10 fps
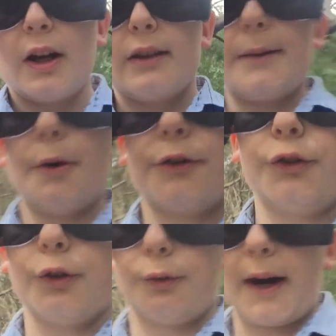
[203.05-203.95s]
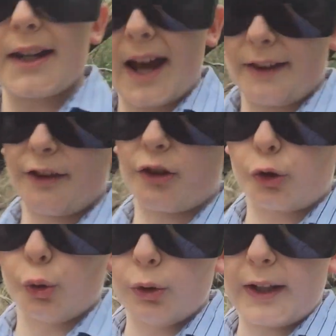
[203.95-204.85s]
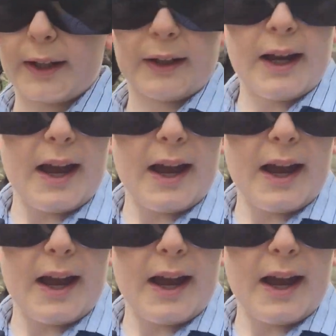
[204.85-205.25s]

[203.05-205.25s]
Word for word: They both do great at schooling